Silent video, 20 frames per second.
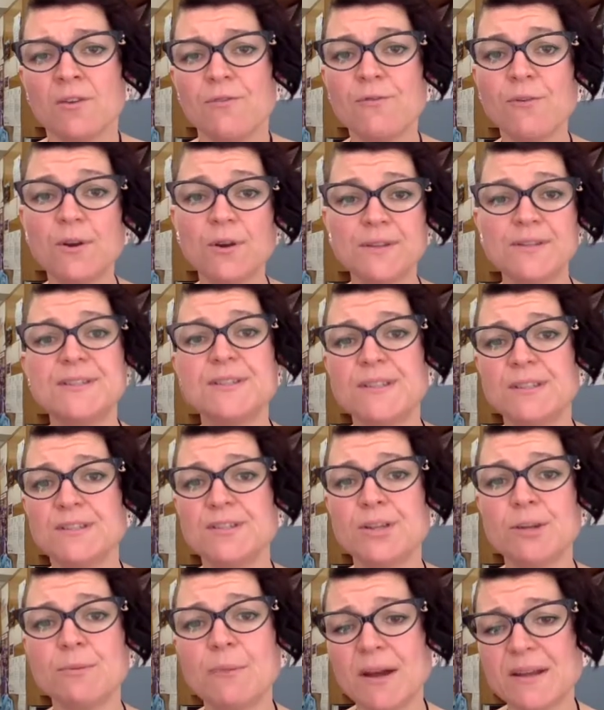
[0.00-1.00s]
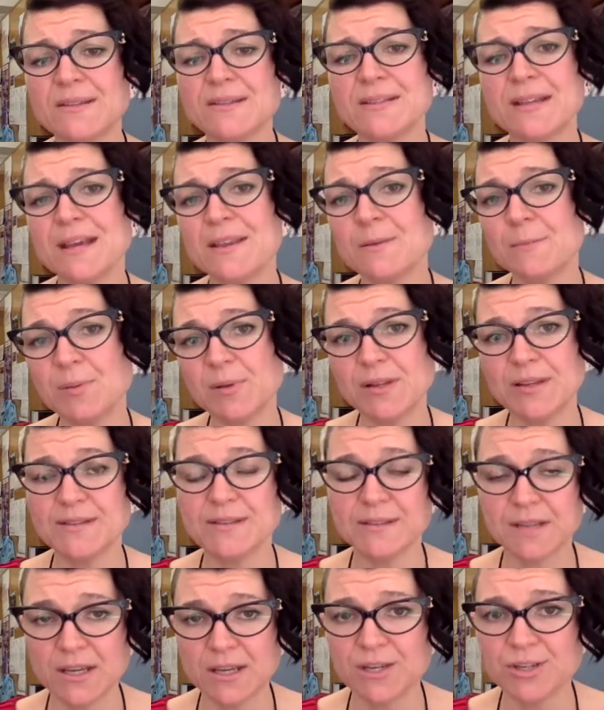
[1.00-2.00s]
For instance, you might say that
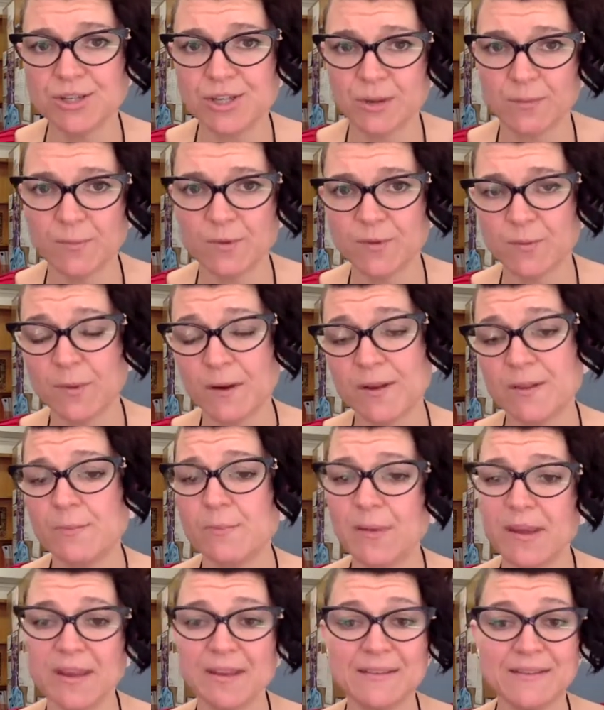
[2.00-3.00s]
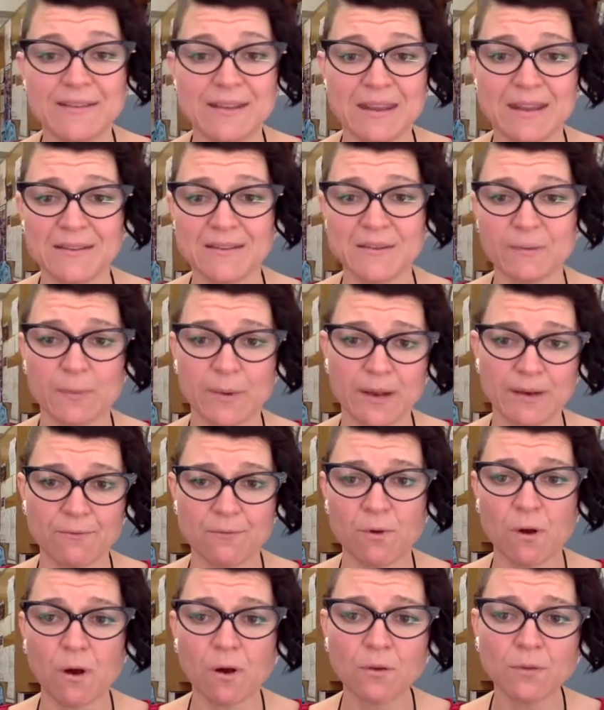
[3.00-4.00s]
police leadership was one of the biggest things that went
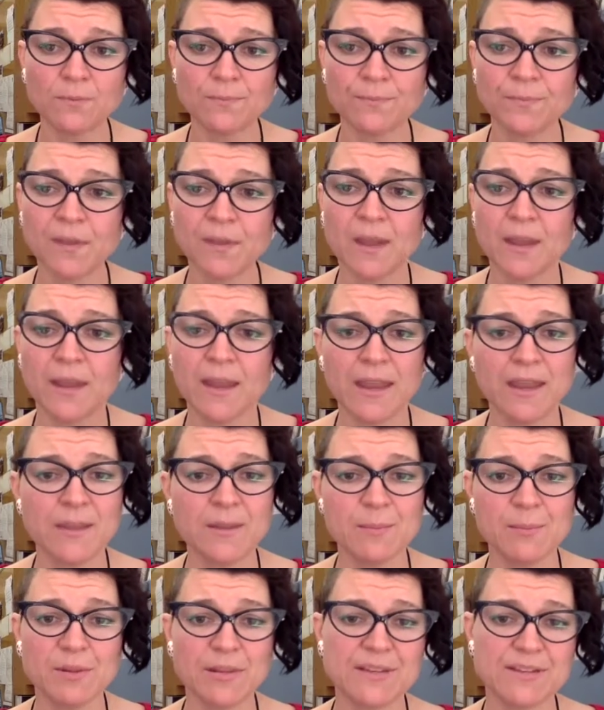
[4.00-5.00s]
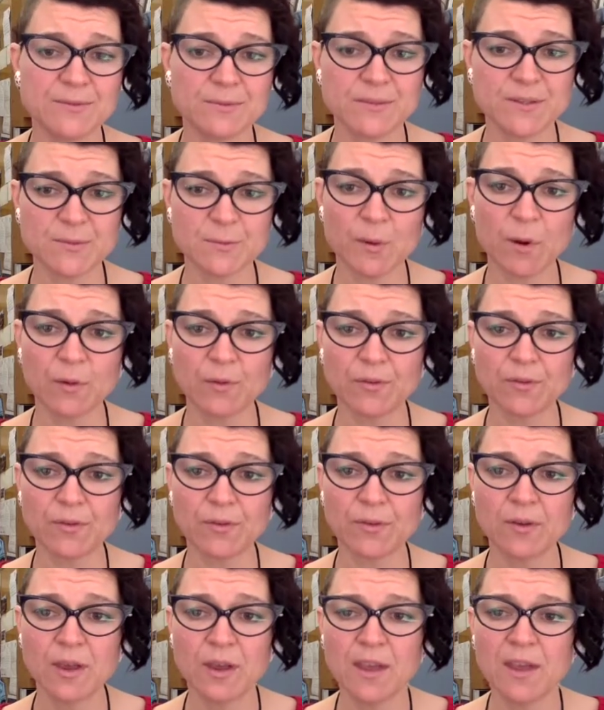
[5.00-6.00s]
wrong in the police
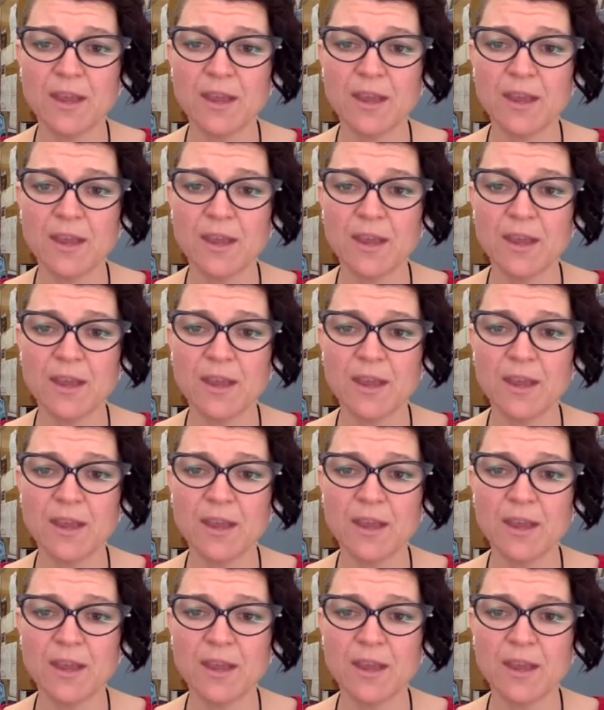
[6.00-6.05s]
response.